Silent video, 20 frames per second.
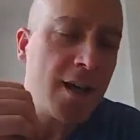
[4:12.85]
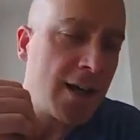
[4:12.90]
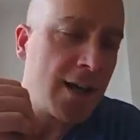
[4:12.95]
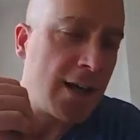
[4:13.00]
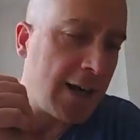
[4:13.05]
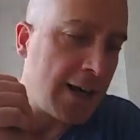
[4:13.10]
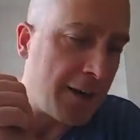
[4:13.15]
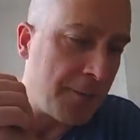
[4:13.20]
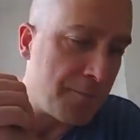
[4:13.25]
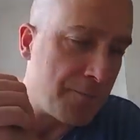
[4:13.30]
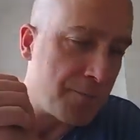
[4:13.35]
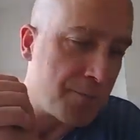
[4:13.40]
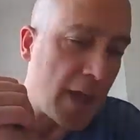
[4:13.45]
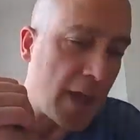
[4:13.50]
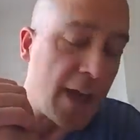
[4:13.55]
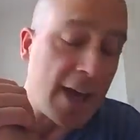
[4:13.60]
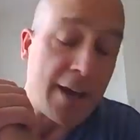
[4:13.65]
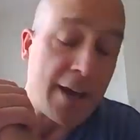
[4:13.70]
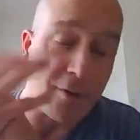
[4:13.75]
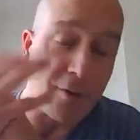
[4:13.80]

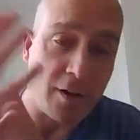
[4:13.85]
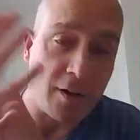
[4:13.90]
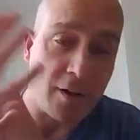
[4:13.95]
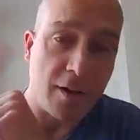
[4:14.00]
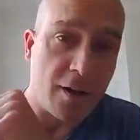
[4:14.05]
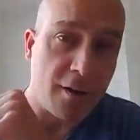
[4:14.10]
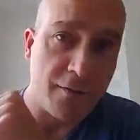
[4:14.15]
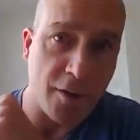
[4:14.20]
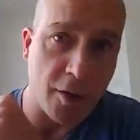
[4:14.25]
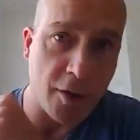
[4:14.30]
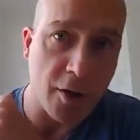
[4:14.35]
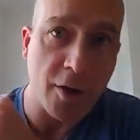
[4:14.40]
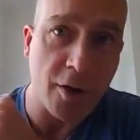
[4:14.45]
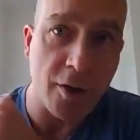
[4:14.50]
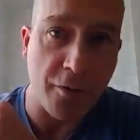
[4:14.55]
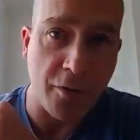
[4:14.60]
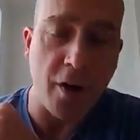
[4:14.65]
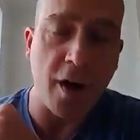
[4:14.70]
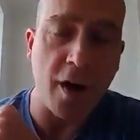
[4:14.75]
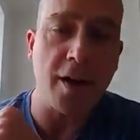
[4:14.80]
I have a very
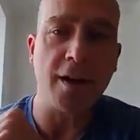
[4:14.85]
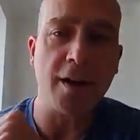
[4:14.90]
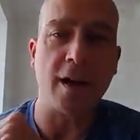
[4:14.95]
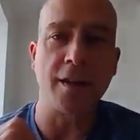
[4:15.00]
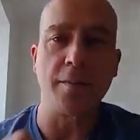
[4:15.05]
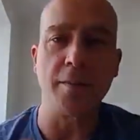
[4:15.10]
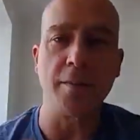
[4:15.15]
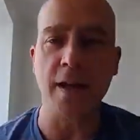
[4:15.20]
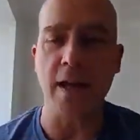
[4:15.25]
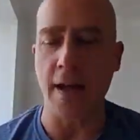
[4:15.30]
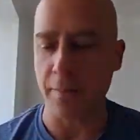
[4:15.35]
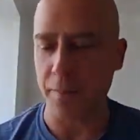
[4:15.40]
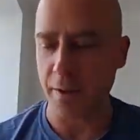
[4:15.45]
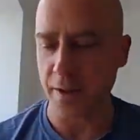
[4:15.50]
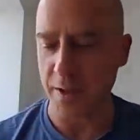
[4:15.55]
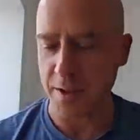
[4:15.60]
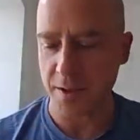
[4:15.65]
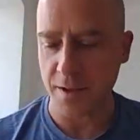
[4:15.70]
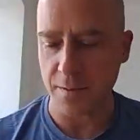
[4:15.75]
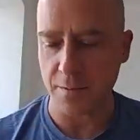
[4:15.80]
good friend on the
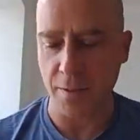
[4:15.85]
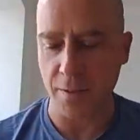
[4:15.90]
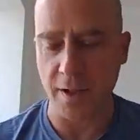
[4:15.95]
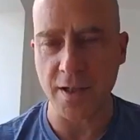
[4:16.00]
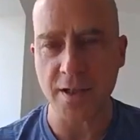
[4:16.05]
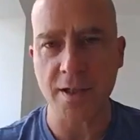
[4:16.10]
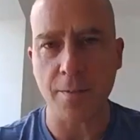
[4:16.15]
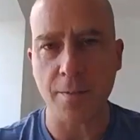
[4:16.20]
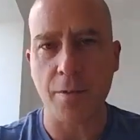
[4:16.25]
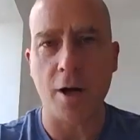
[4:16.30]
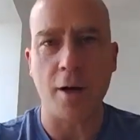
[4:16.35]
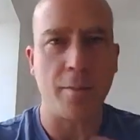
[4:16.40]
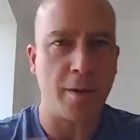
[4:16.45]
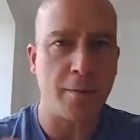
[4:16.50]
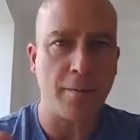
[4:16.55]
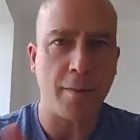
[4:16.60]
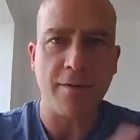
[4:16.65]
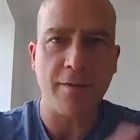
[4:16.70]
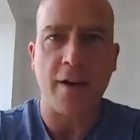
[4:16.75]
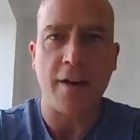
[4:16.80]
Minneapolis Police
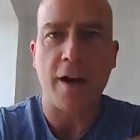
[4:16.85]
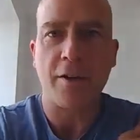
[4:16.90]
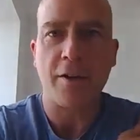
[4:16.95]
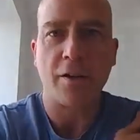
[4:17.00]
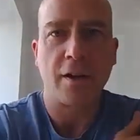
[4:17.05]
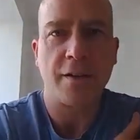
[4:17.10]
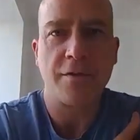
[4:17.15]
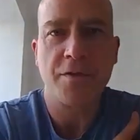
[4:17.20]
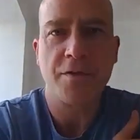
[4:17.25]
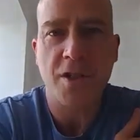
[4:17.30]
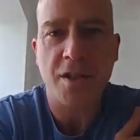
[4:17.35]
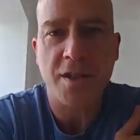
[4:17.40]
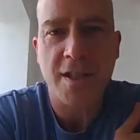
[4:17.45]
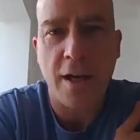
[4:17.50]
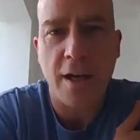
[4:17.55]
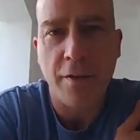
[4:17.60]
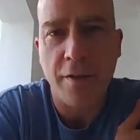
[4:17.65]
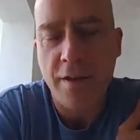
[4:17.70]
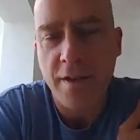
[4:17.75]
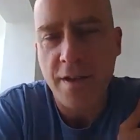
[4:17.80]
Department. My father lives just
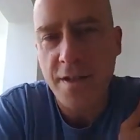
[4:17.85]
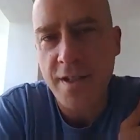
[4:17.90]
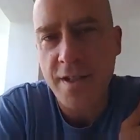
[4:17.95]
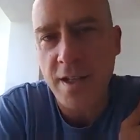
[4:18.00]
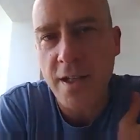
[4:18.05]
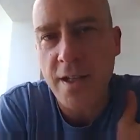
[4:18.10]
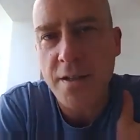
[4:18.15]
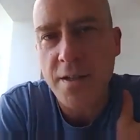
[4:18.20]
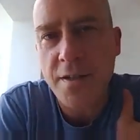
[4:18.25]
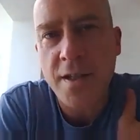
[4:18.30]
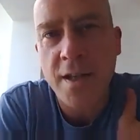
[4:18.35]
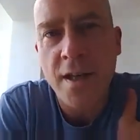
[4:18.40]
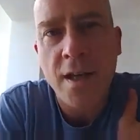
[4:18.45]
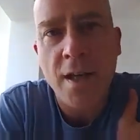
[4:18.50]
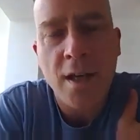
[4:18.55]
south of the cities.